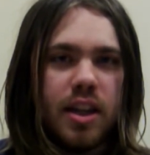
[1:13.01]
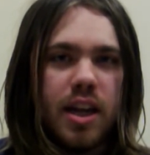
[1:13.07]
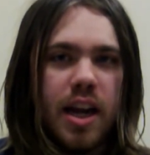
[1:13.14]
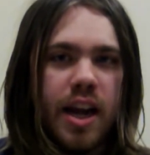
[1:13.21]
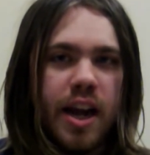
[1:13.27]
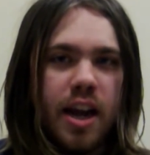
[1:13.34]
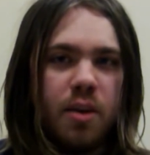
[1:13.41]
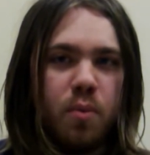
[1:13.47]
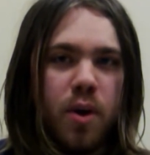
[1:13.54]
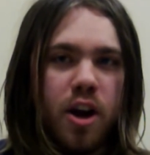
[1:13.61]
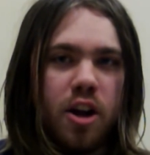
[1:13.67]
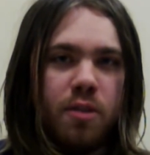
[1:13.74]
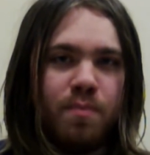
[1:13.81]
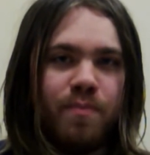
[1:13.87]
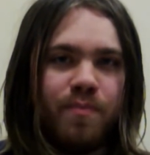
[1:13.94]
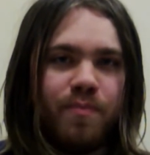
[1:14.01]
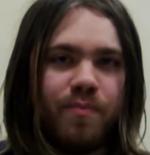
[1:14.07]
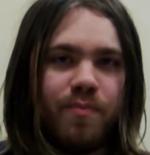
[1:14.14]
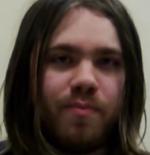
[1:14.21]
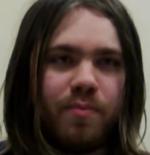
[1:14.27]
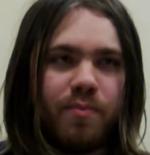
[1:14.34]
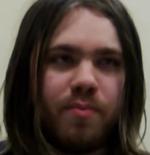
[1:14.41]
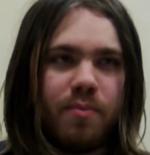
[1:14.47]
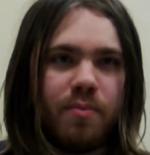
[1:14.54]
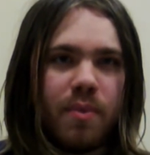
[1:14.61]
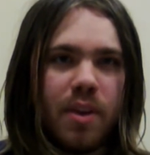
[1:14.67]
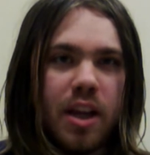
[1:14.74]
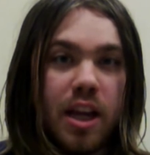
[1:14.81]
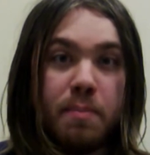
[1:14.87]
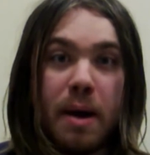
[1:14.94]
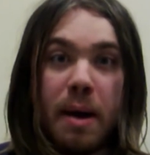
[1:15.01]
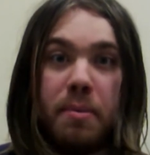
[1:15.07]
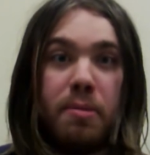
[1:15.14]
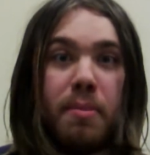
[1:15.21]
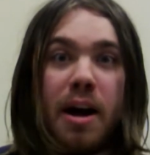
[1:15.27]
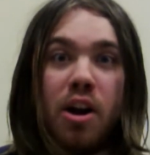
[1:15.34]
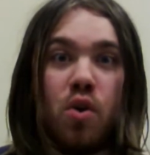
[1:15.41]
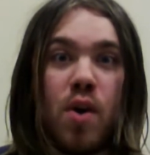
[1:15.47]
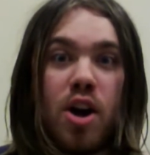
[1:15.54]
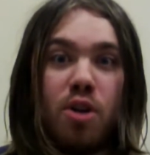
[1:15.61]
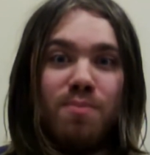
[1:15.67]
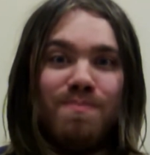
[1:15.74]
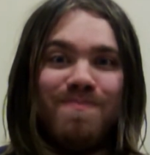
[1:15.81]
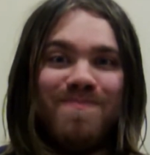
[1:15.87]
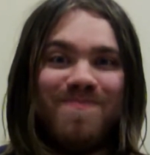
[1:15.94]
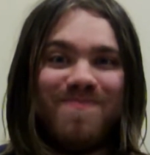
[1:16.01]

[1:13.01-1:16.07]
And, well, he popped a bottle quicker.